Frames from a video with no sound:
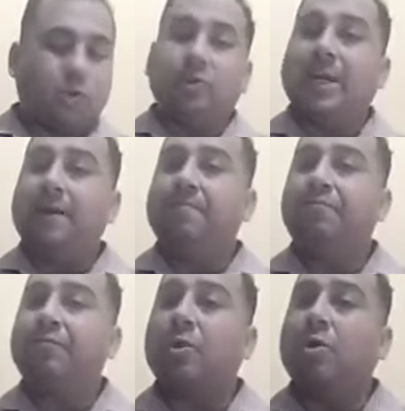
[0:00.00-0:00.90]
Today,
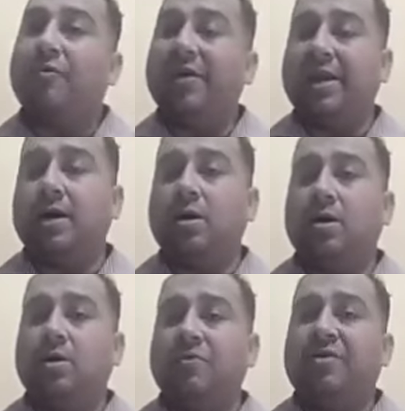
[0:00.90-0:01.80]
over
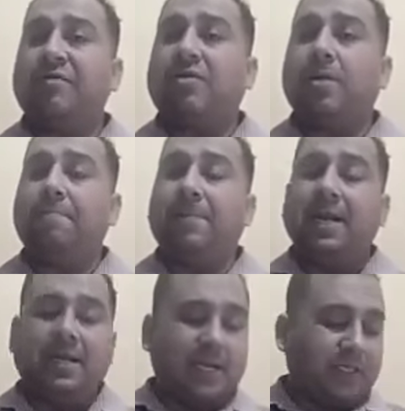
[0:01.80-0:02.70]
here, we have
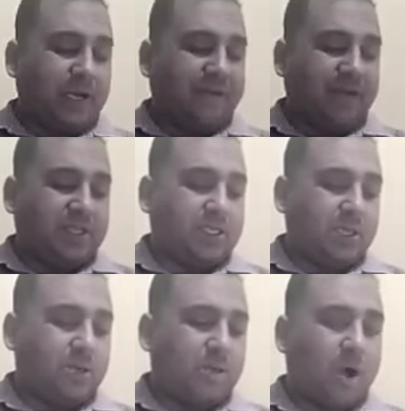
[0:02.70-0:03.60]
completed the
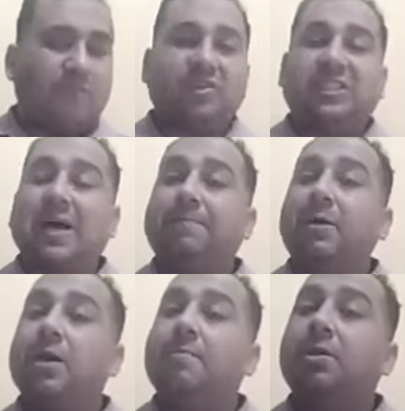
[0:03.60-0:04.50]
revision of
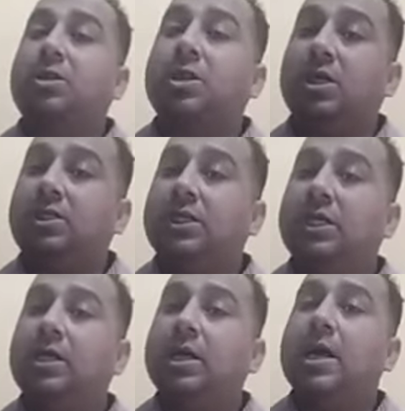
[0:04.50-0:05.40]
chapter number
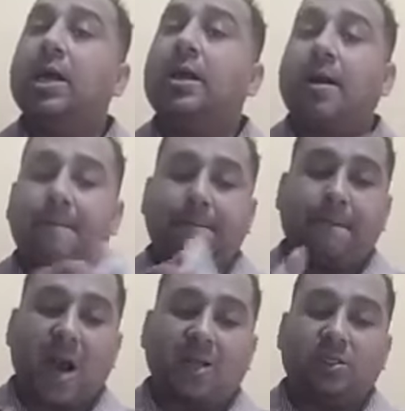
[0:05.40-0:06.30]
13,
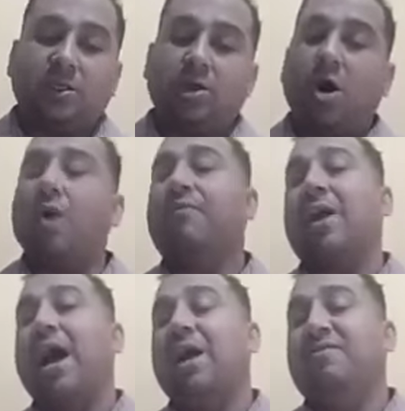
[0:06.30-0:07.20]
comparison
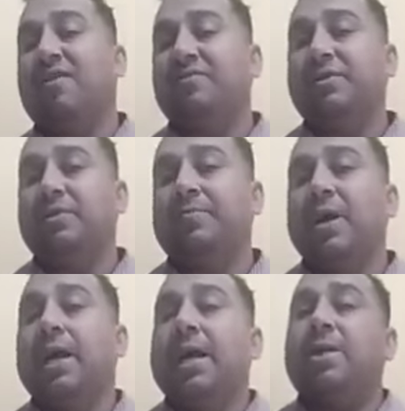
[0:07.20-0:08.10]
of adverbs.
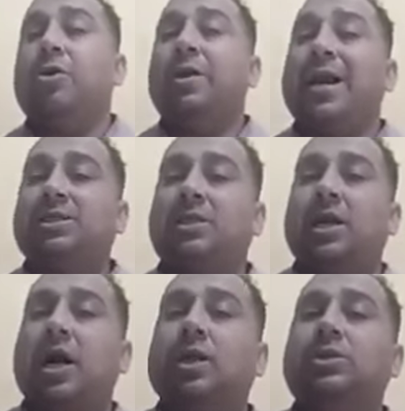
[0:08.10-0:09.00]
In our next
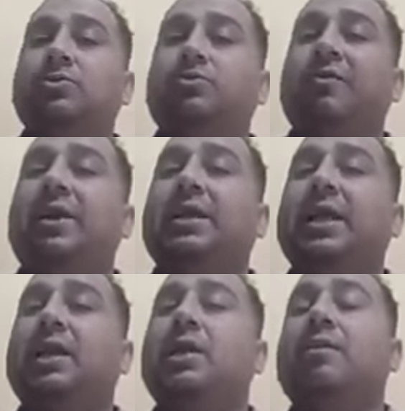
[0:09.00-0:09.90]
class, we will
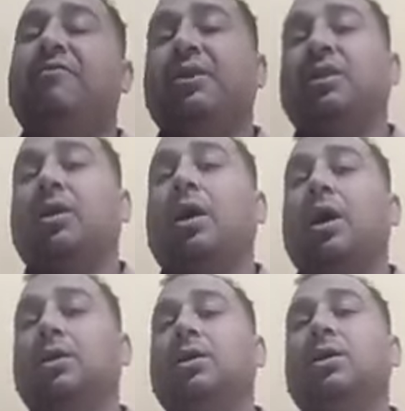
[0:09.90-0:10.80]
deal with
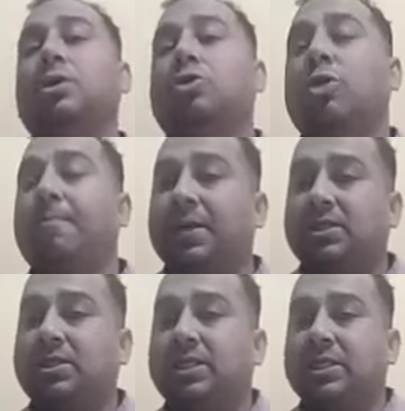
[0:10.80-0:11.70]
other
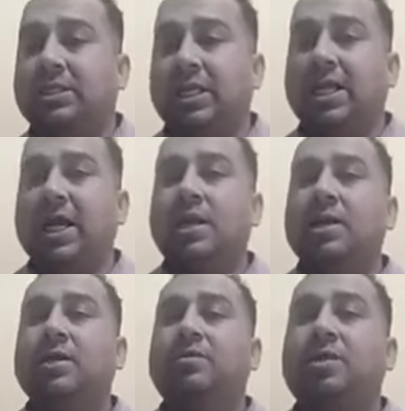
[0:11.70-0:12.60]
topics. Till
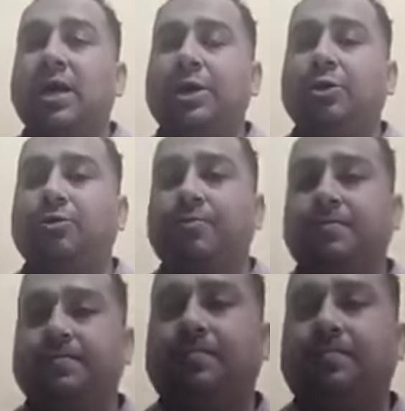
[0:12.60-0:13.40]
then, thank you.